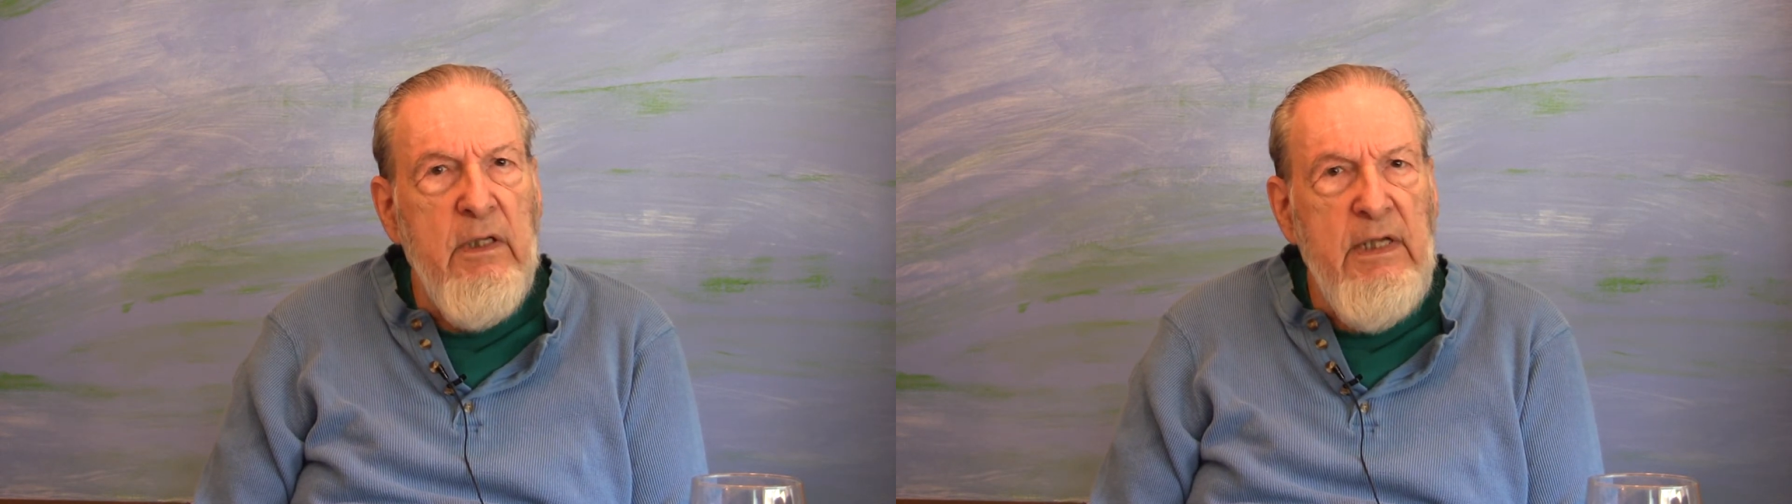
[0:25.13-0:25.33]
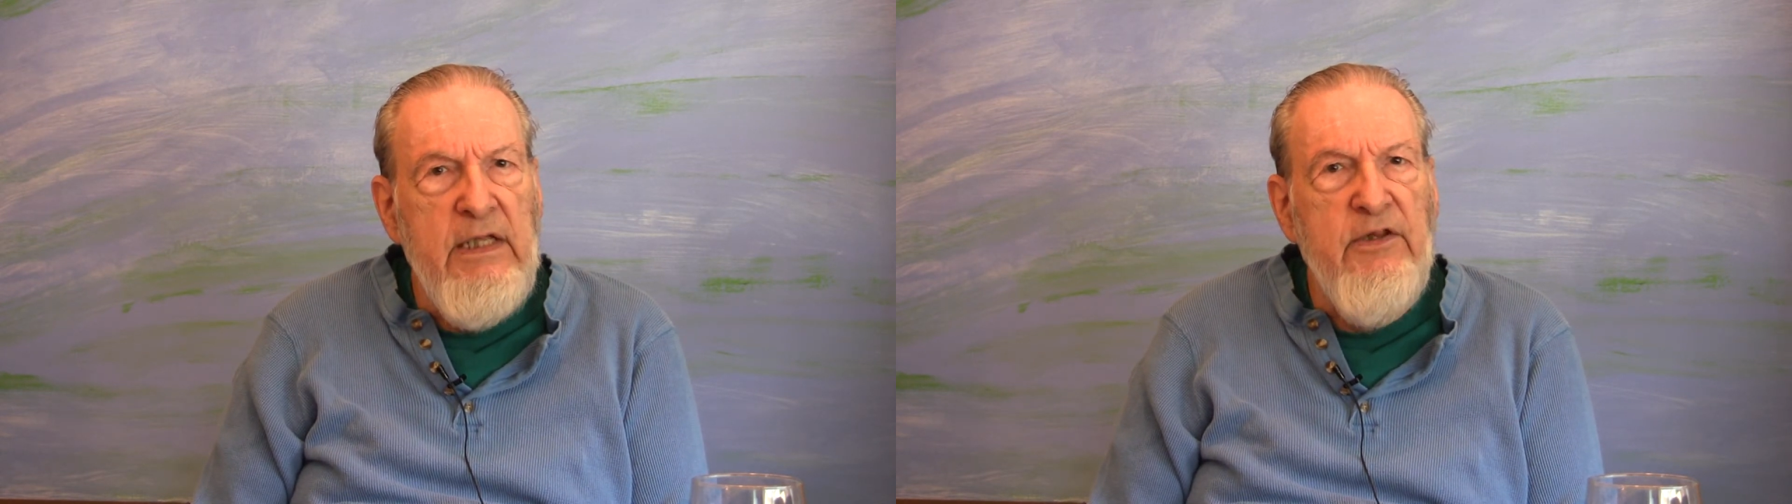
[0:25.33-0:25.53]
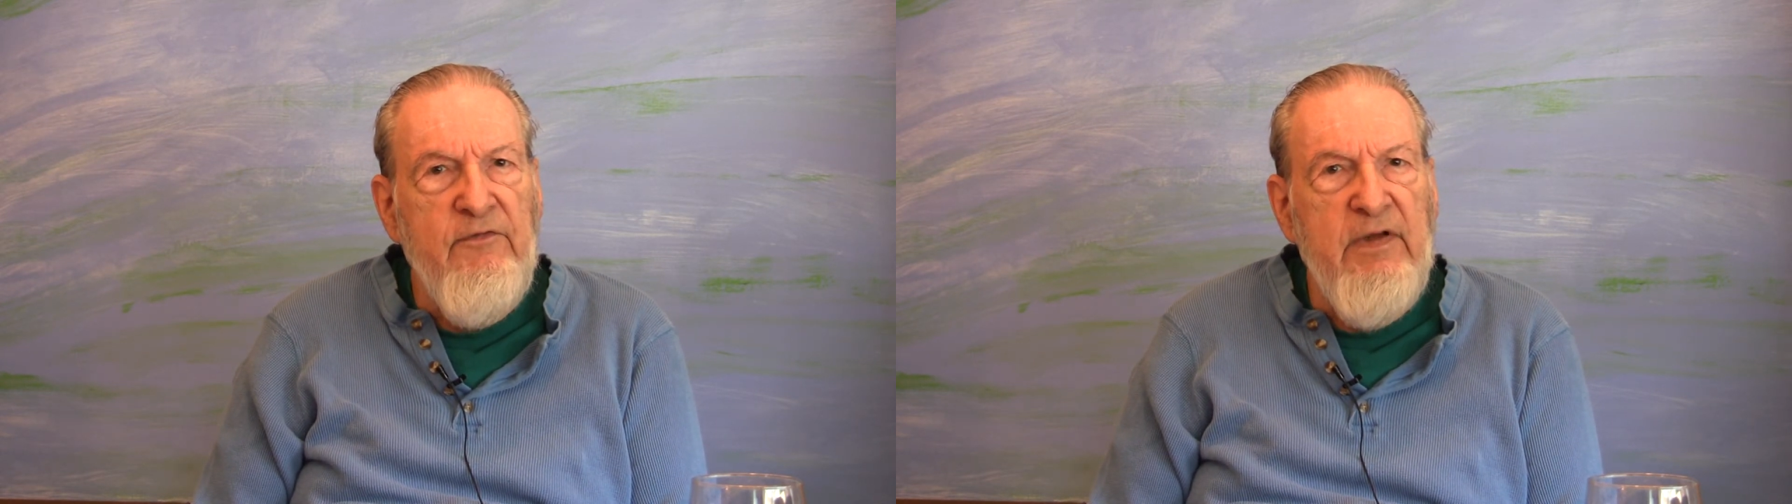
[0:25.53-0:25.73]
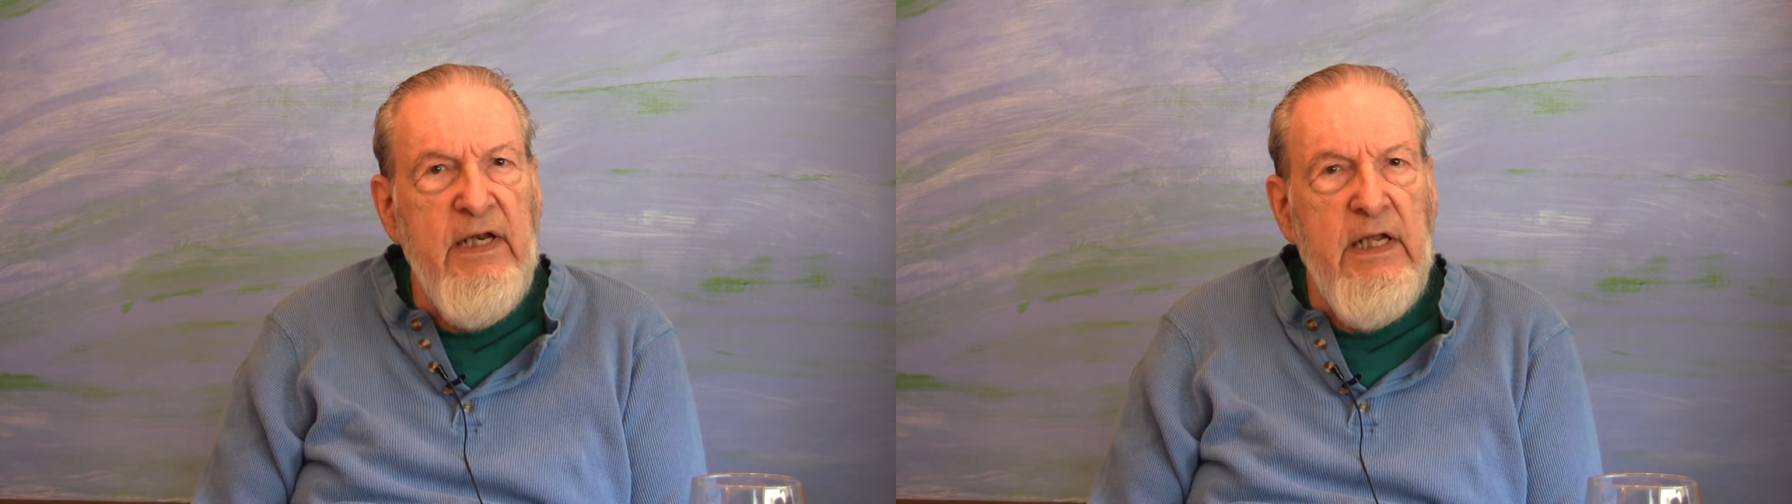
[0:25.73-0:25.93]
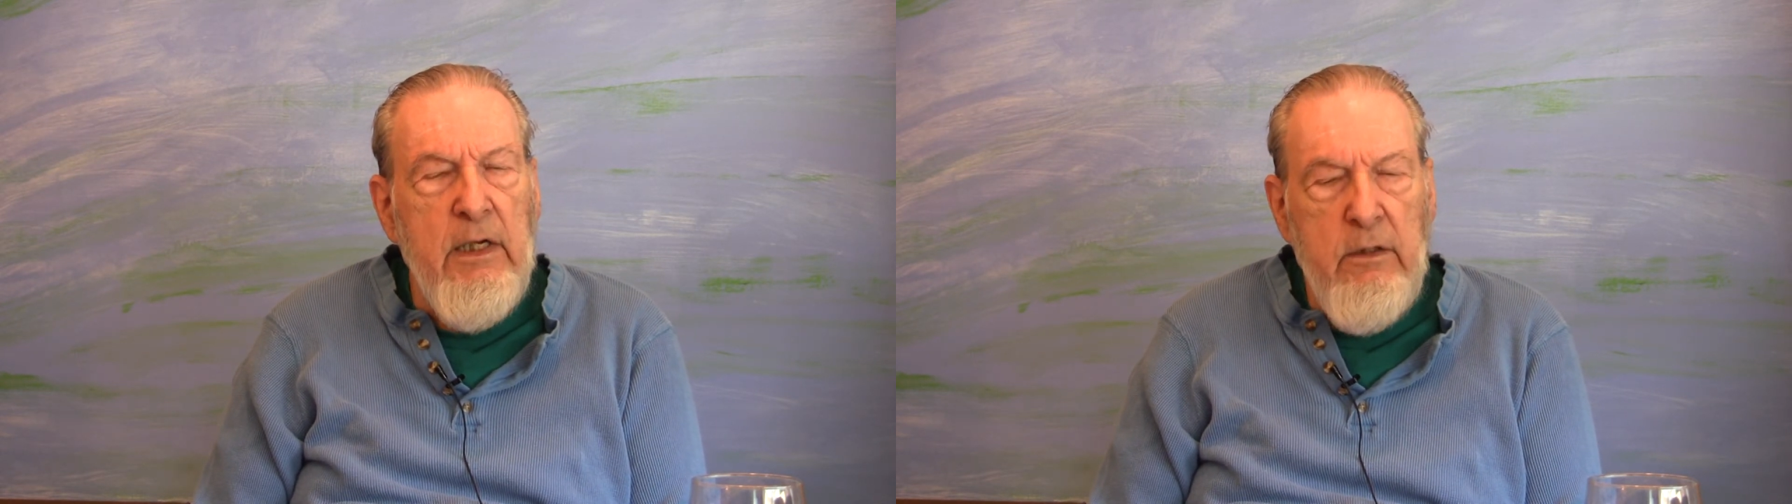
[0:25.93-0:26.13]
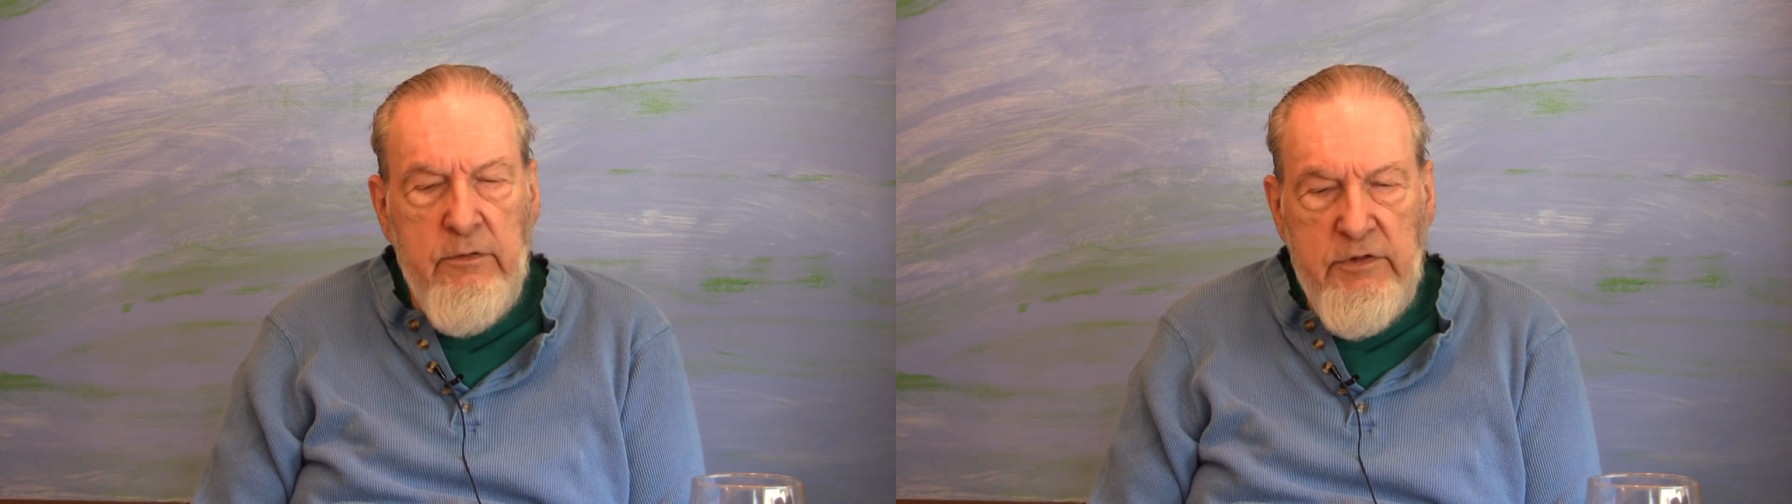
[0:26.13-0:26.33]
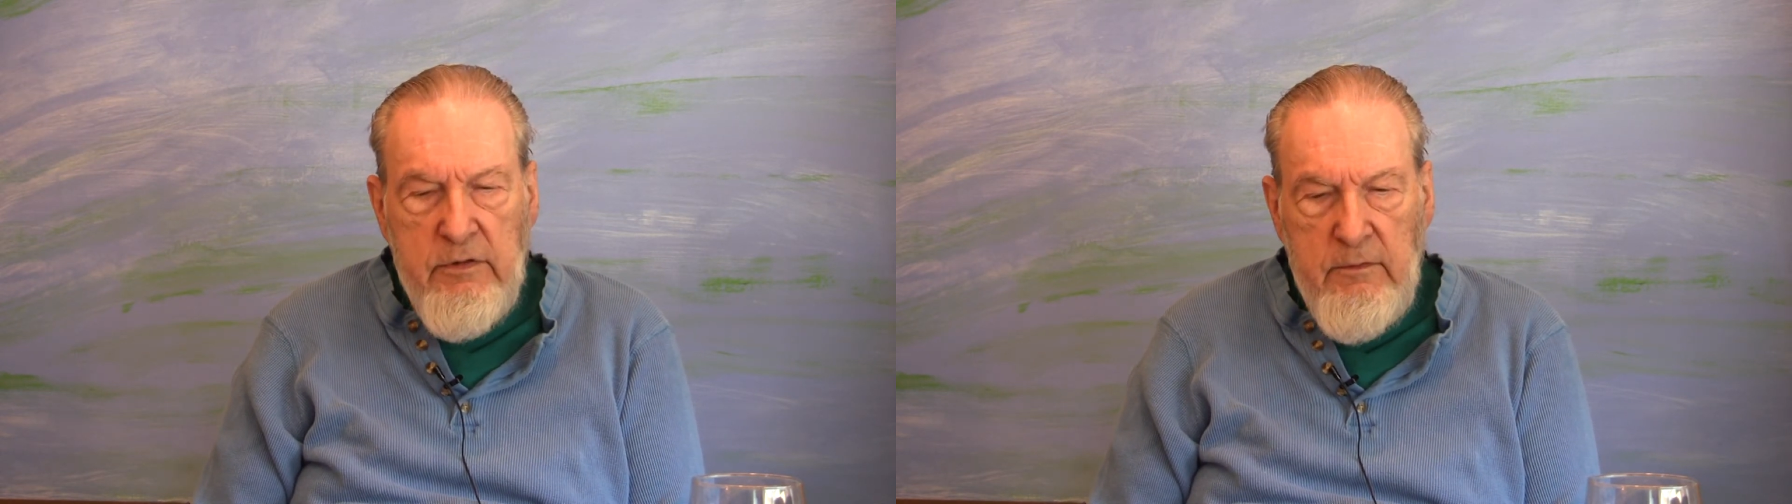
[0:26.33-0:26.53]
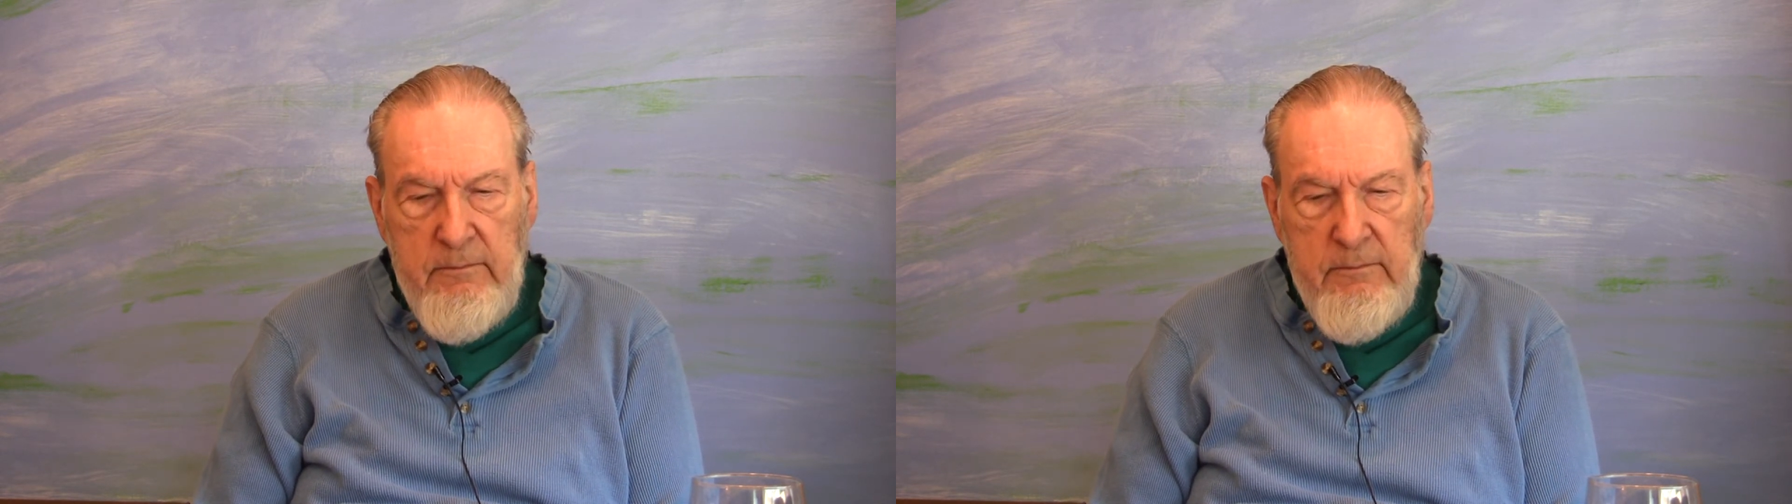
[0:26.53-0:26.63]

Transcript: in the videos.